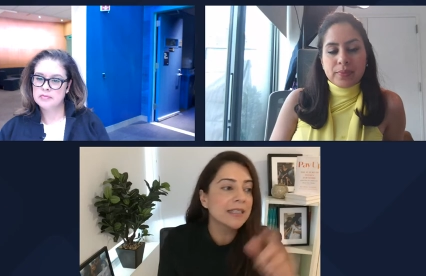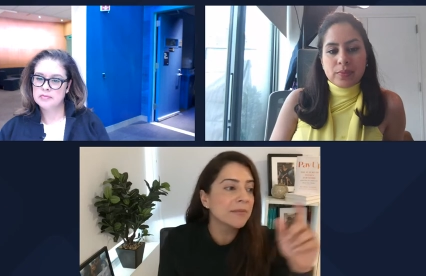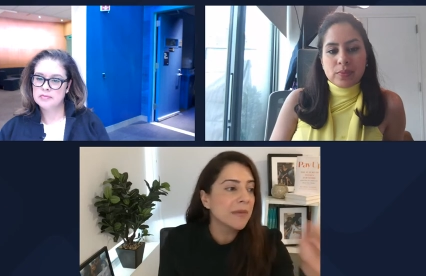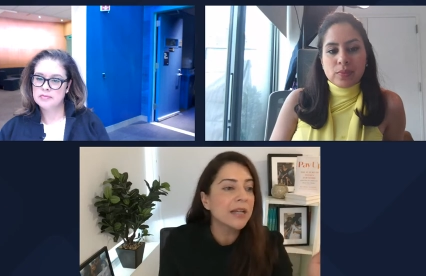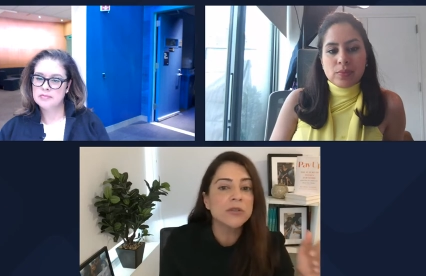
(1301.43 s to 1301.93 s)

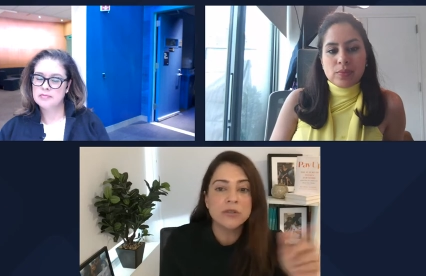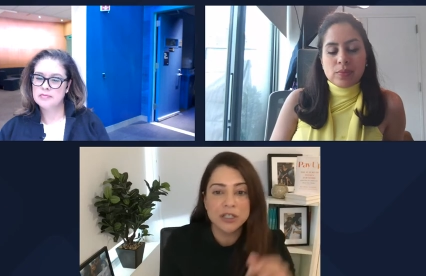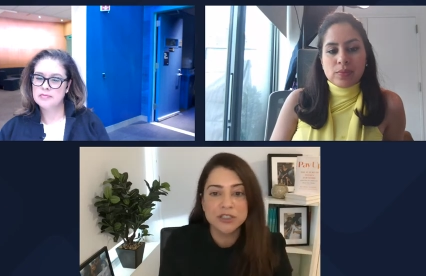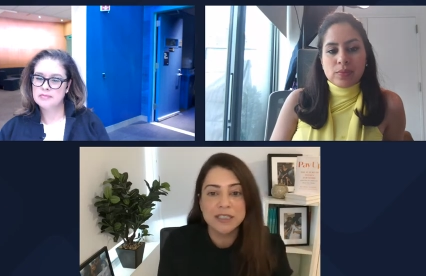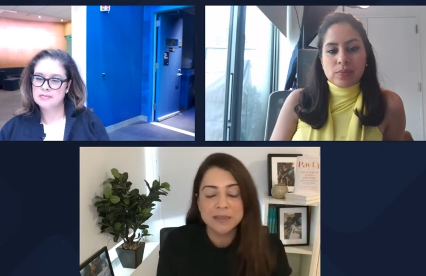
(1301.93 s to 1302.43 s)

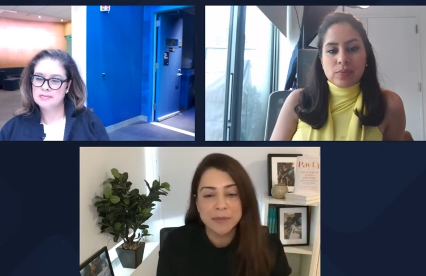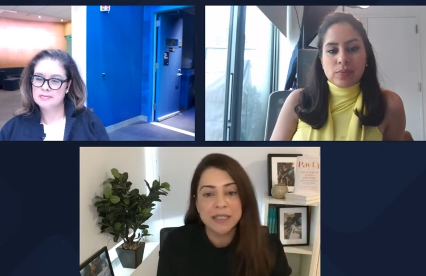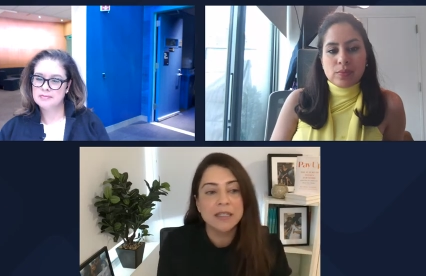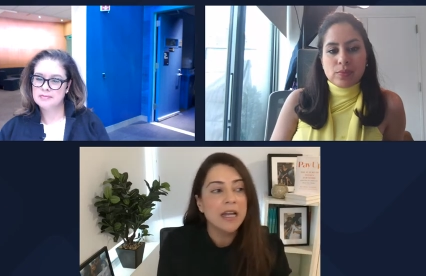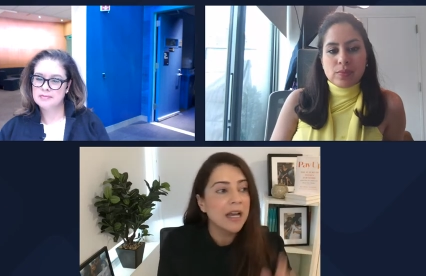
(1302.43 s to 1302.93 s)
Speaker 1: microaggression that's
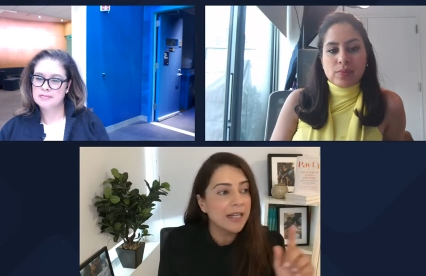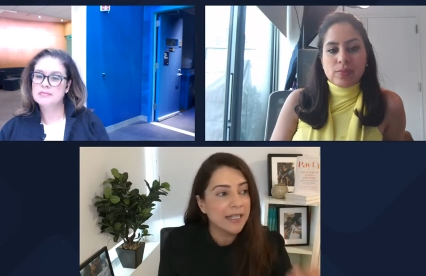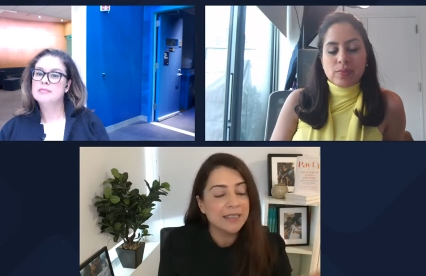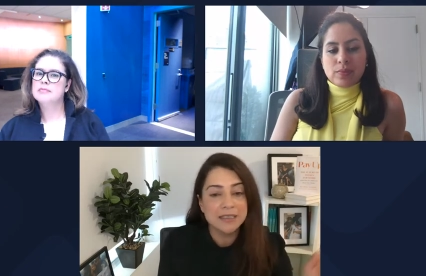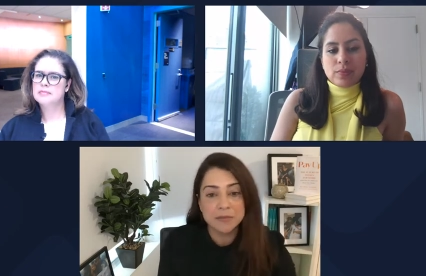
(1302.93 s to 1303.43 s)
made
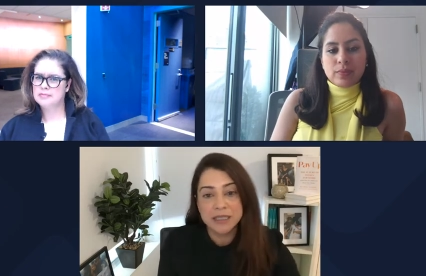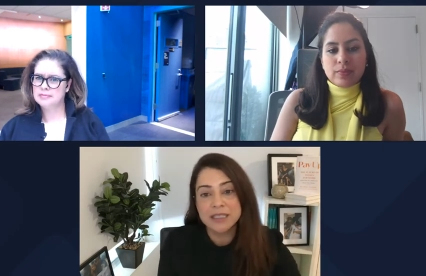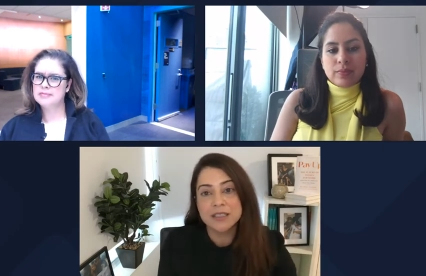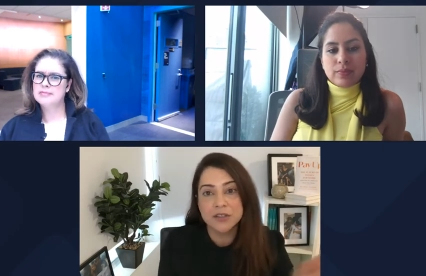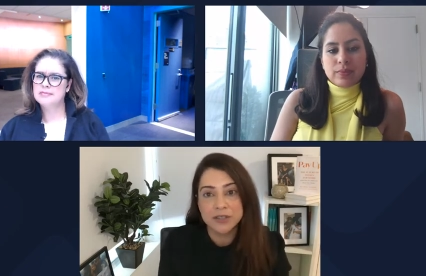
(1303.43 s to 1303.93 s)
against them because
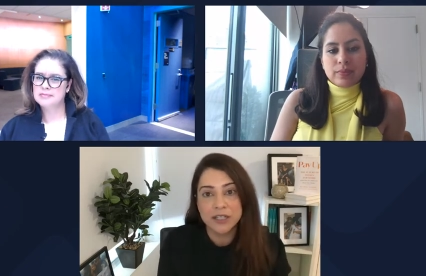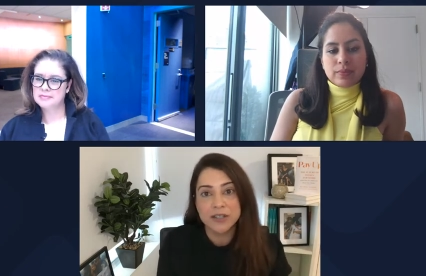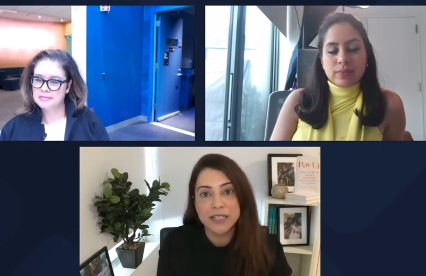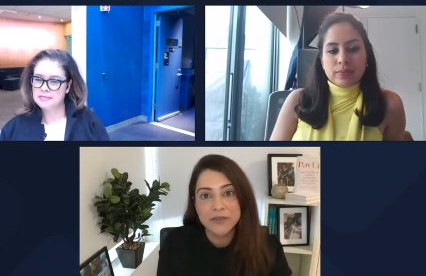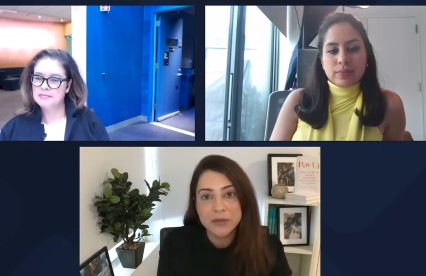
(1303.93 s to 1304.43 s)
of their
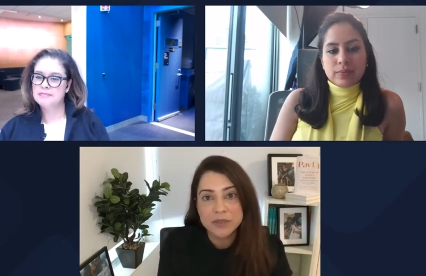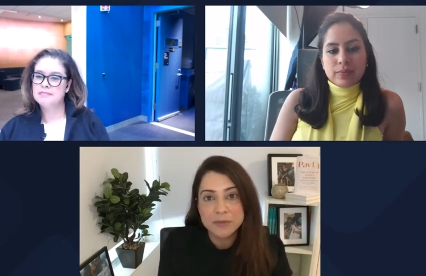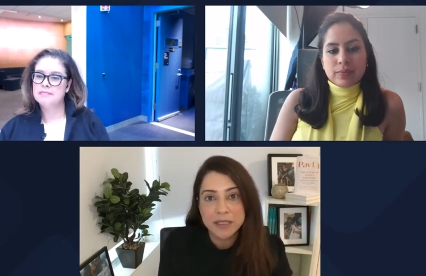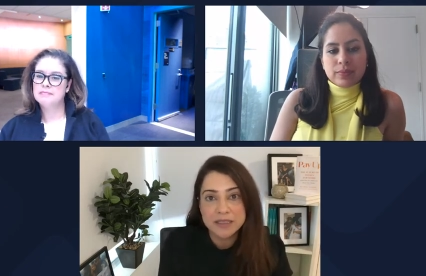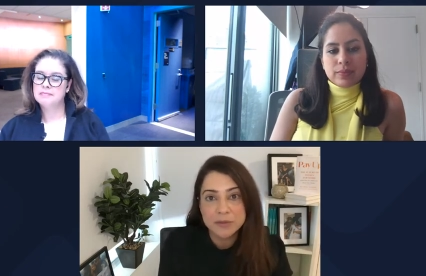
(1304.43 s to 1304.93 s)
caregiving
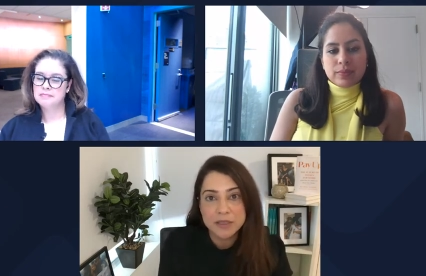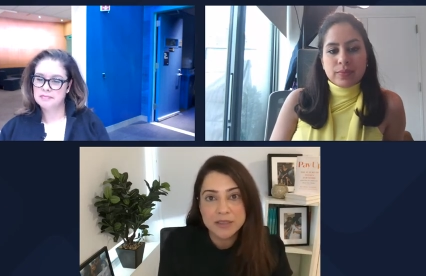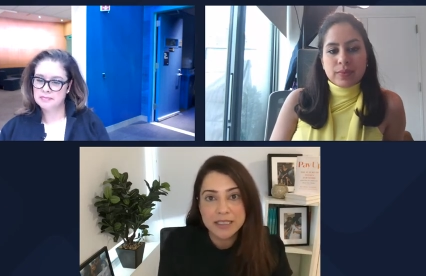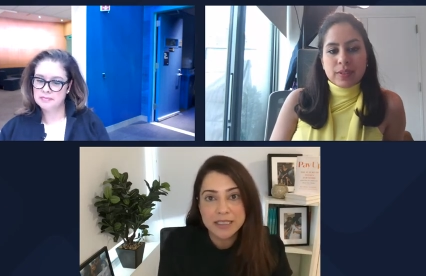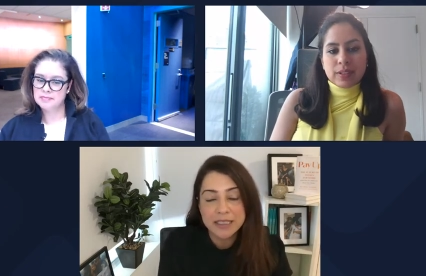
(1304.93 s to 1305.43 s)

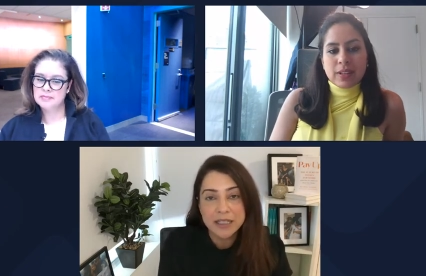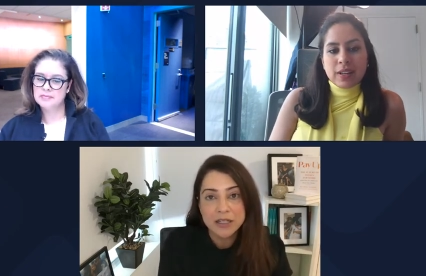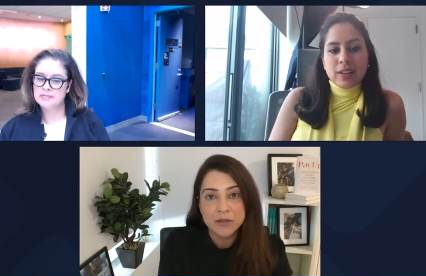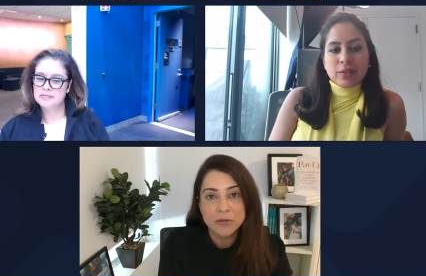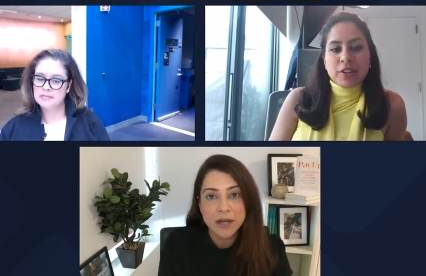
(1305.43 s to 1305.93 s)
responsibility
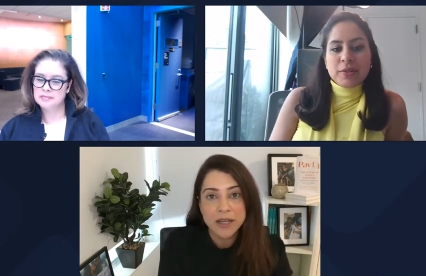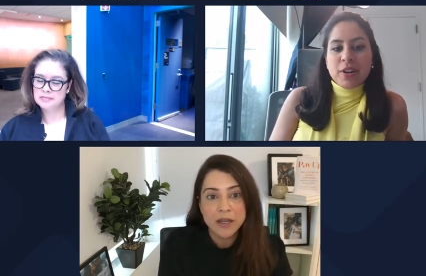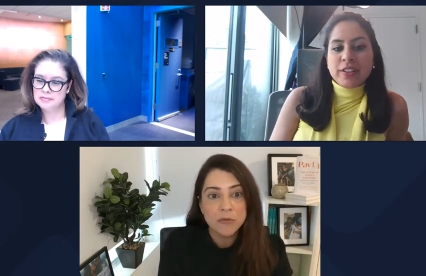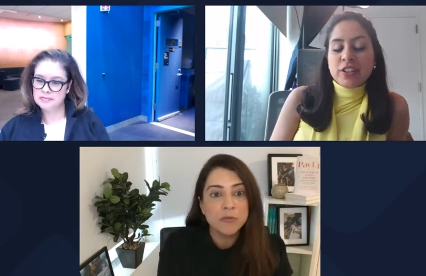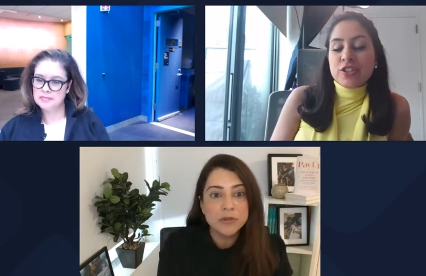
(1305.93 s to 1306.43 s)
Speaker 2: are
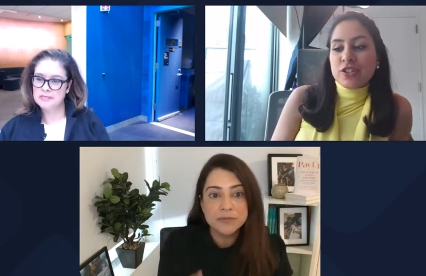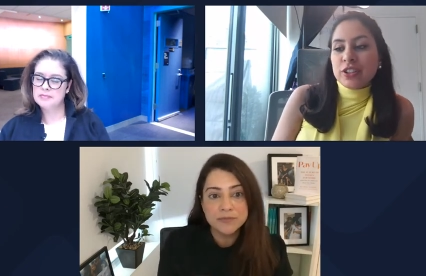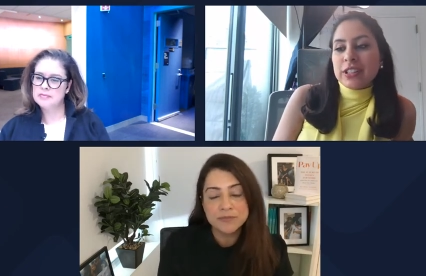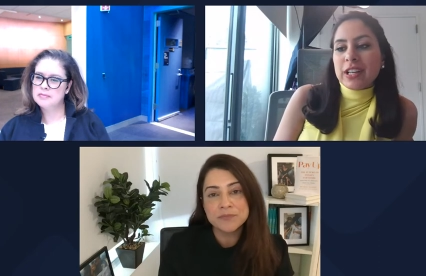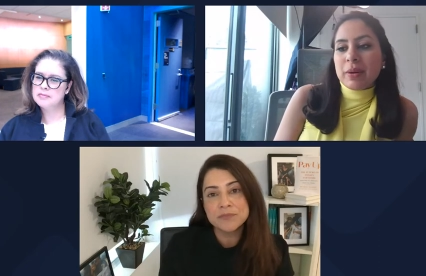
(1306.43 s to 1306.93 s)
there certain
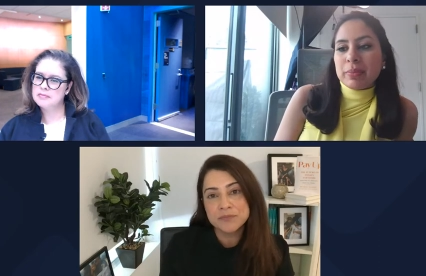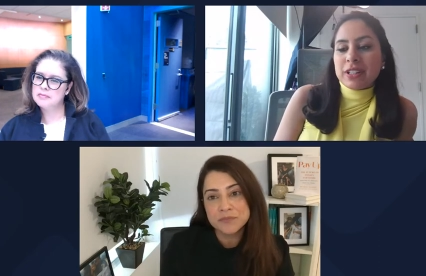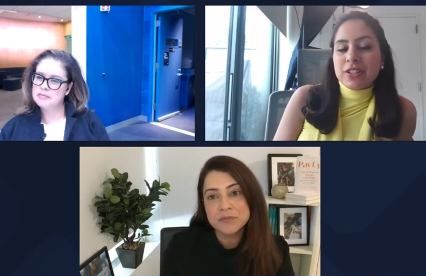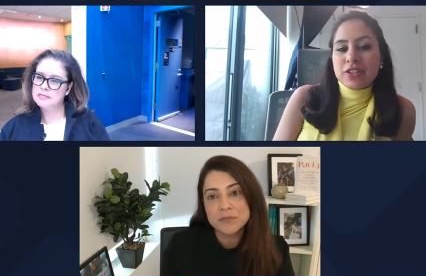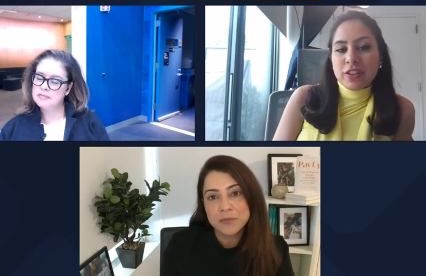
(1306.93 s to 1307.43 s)

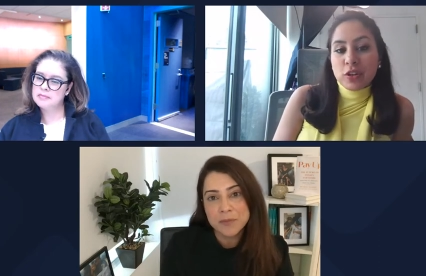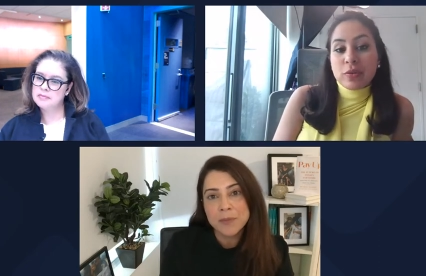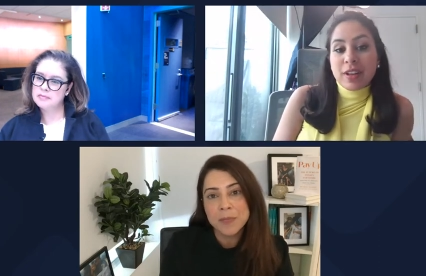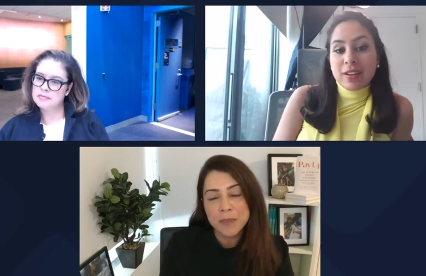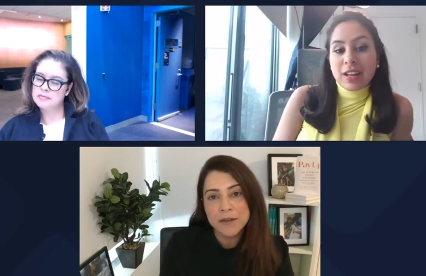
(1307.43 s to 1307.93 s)
companies
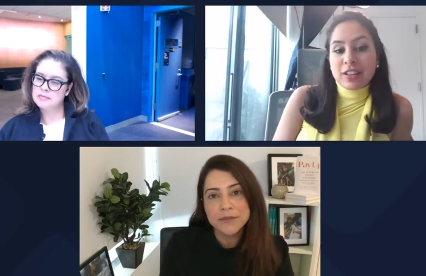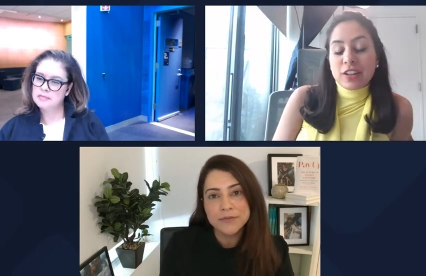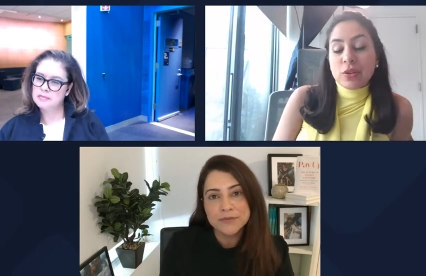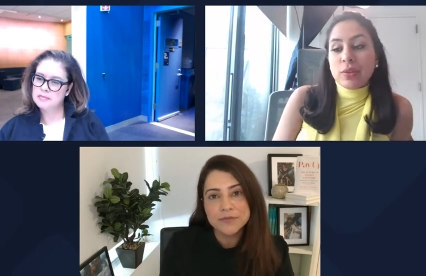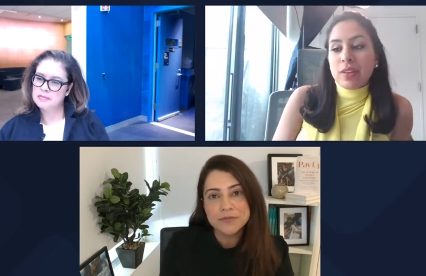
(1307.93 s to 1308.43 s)
that
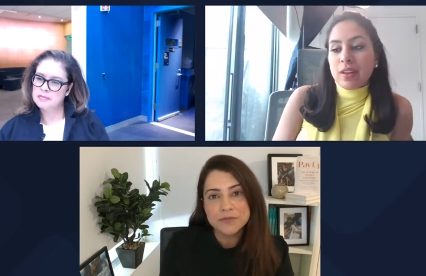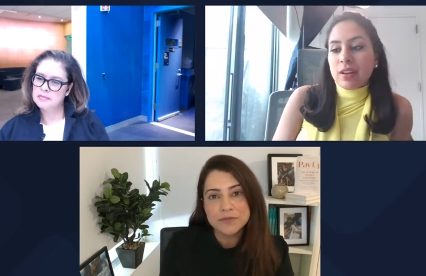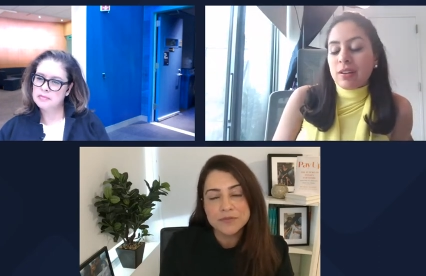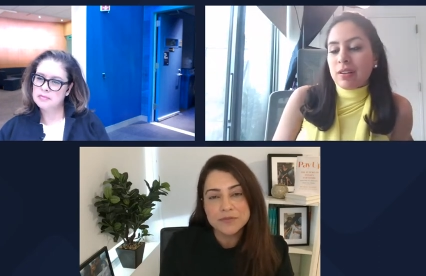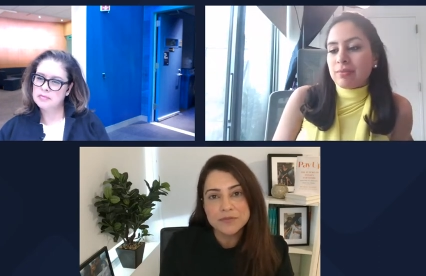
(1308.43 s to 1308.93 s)
you
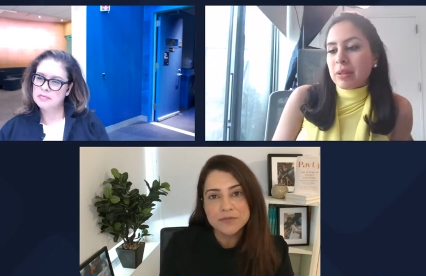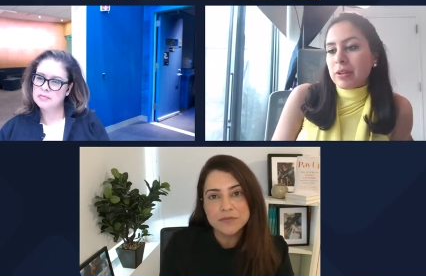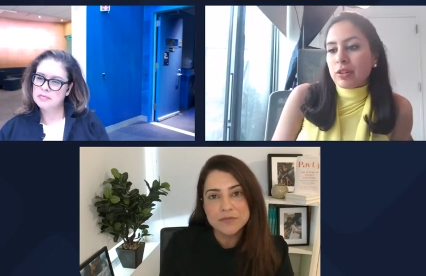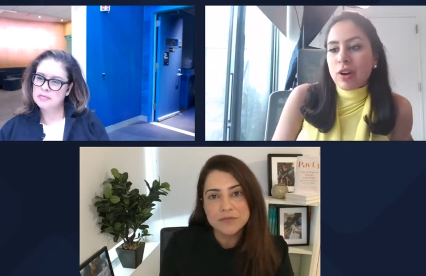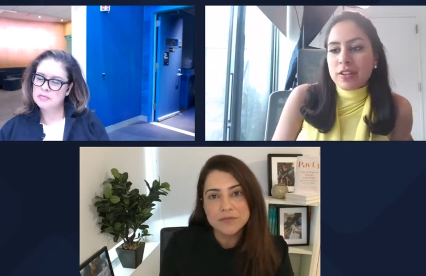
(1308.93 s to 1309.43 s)
think, maybe
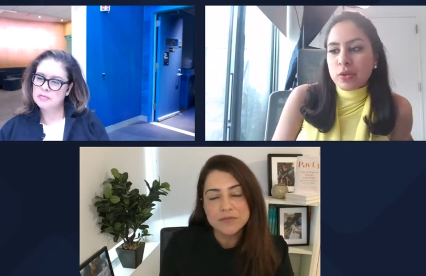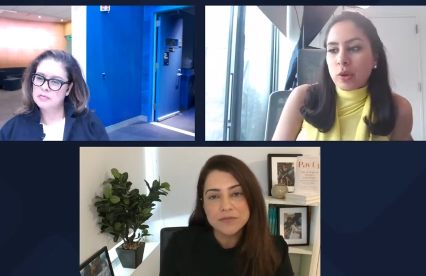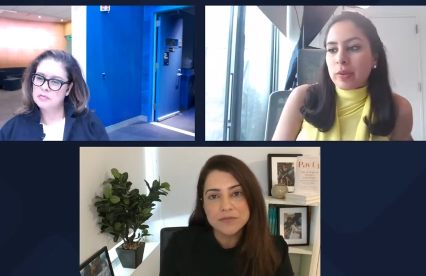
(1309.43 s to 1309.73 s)
across corporate